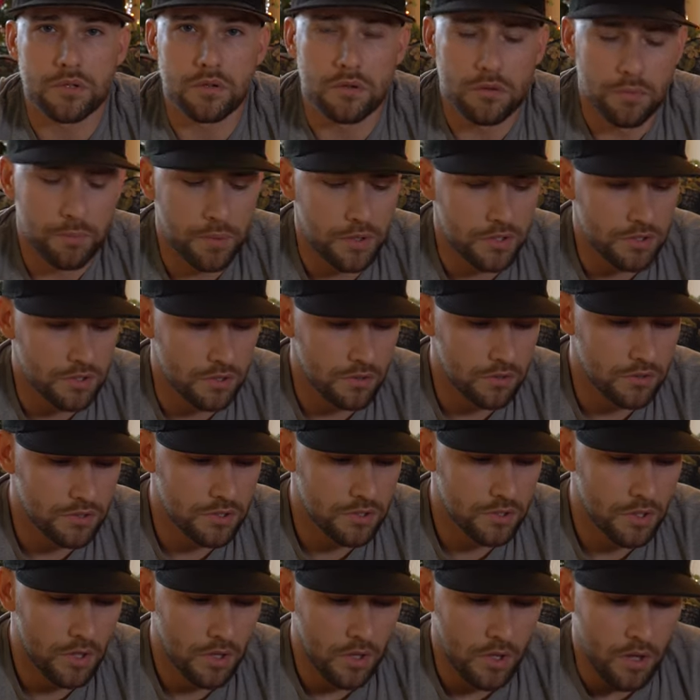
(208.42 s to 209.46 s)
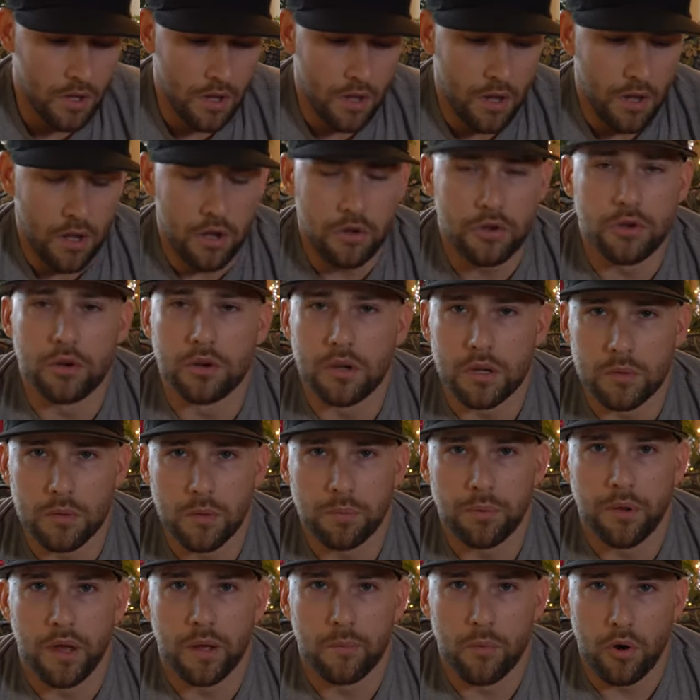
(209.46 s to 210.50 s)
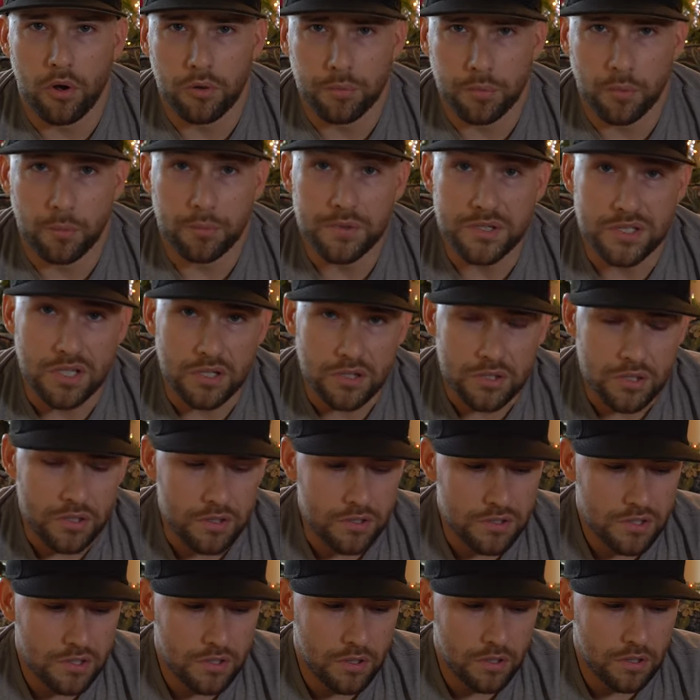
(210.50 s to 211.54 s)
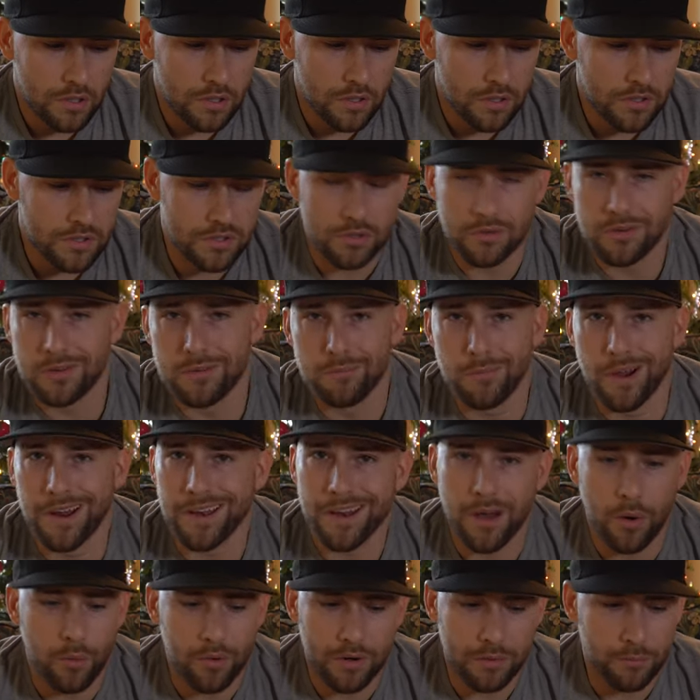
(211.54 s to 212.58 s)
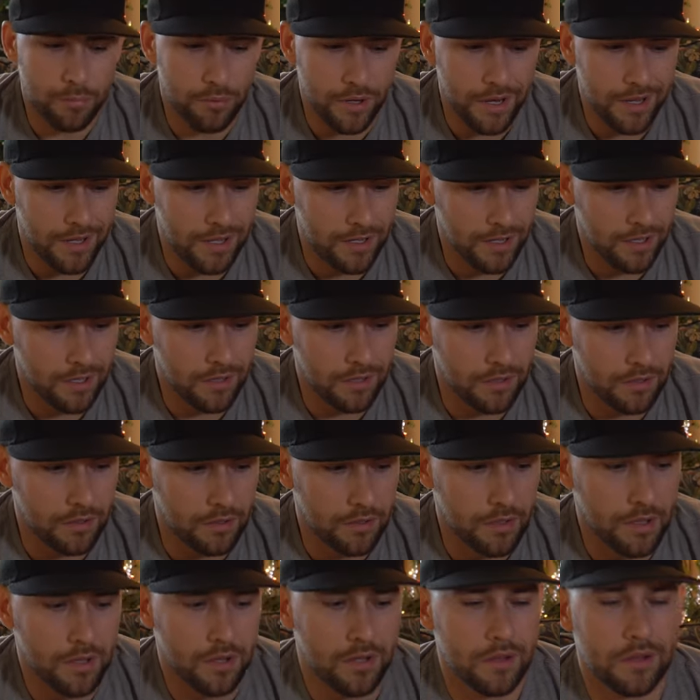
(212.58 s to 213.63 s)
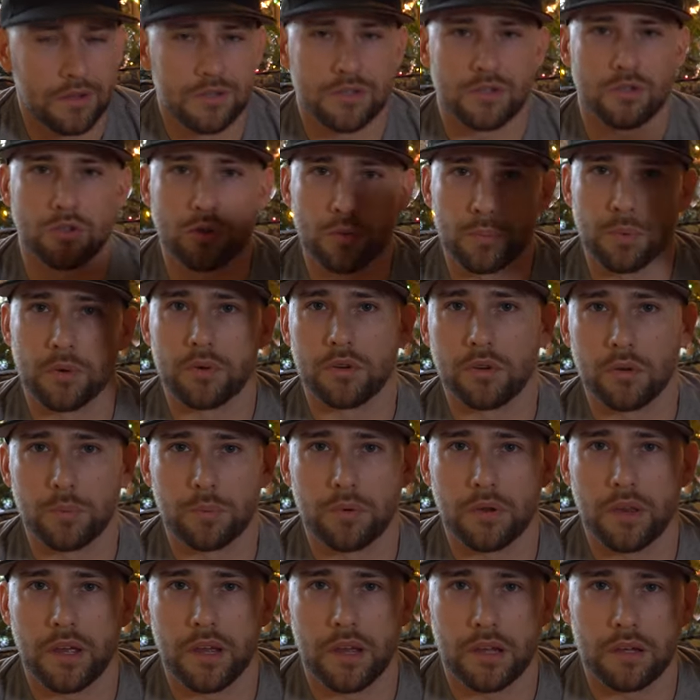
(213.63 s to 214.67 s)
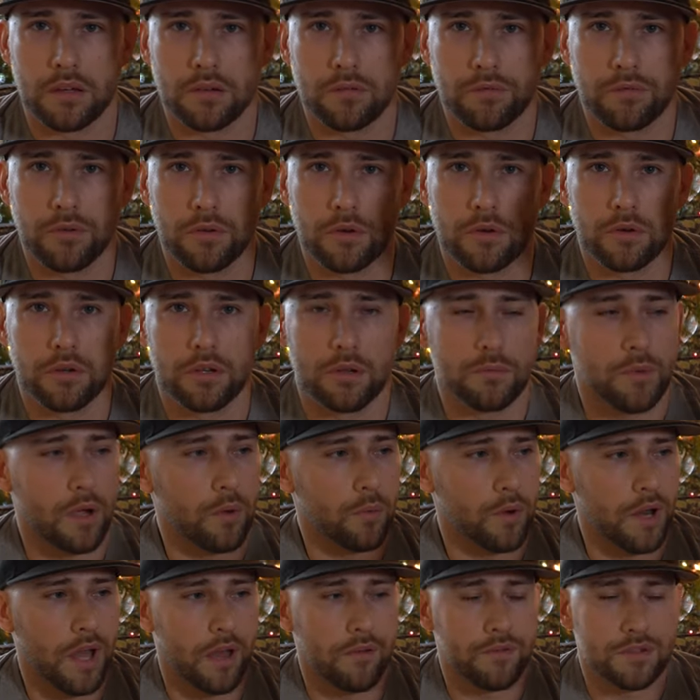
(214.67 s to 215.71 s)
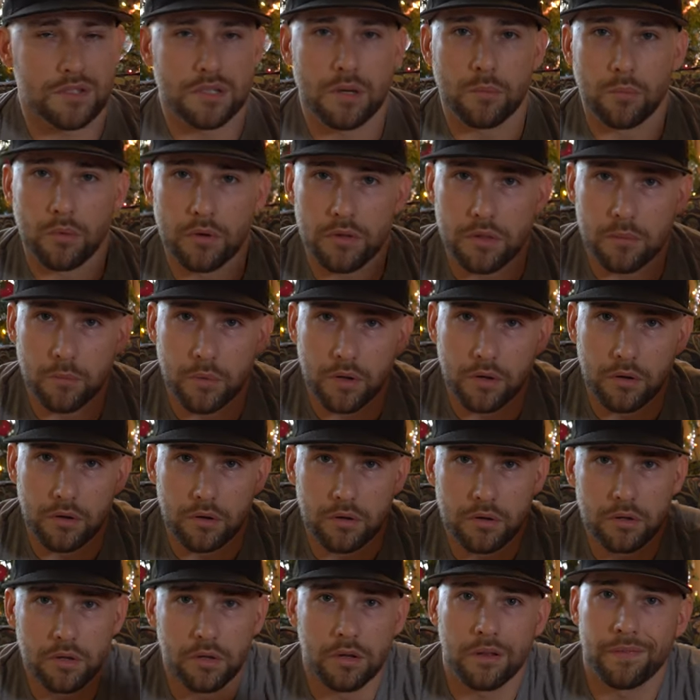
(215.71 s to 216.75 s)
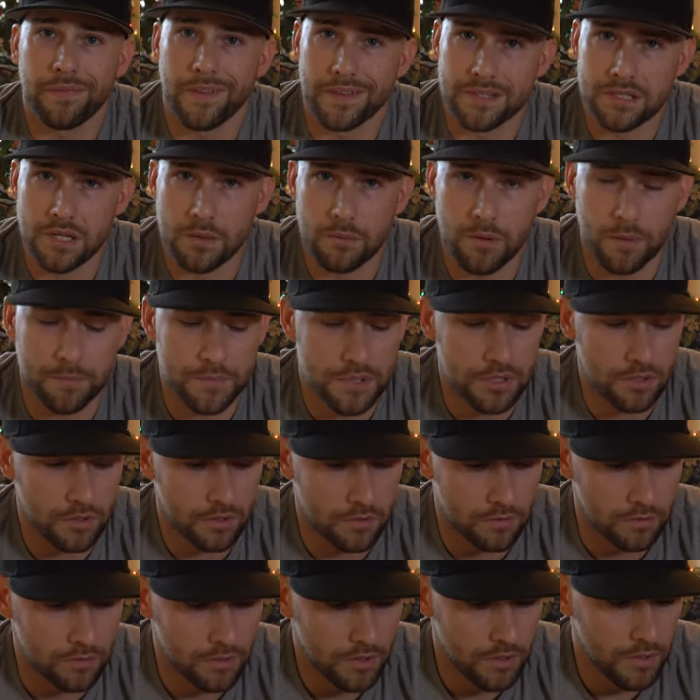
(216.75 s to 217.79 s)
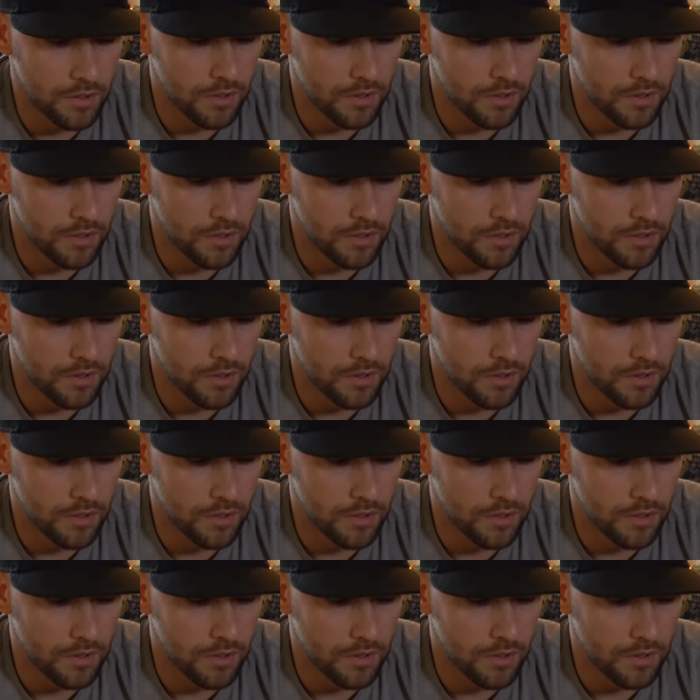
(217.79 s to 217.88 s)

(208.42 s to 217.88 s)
youth pitchers, you're going to be playing multiple positions, so you might not want to break it in super duper like an infielder. You might want to have it somewhere in the middle. That's going to be up to you.